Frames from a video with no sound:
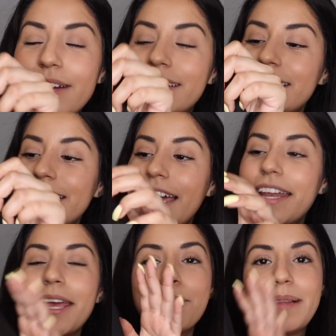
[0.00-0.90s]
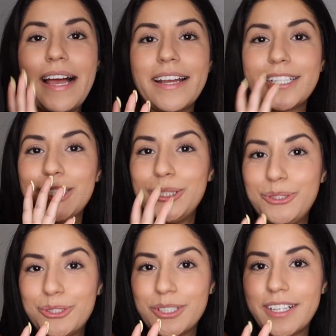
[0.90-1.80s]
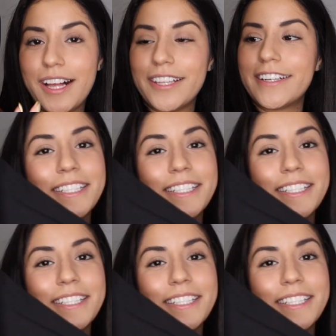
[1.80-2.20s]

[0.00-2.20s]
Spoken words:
So I did get a black neutral color.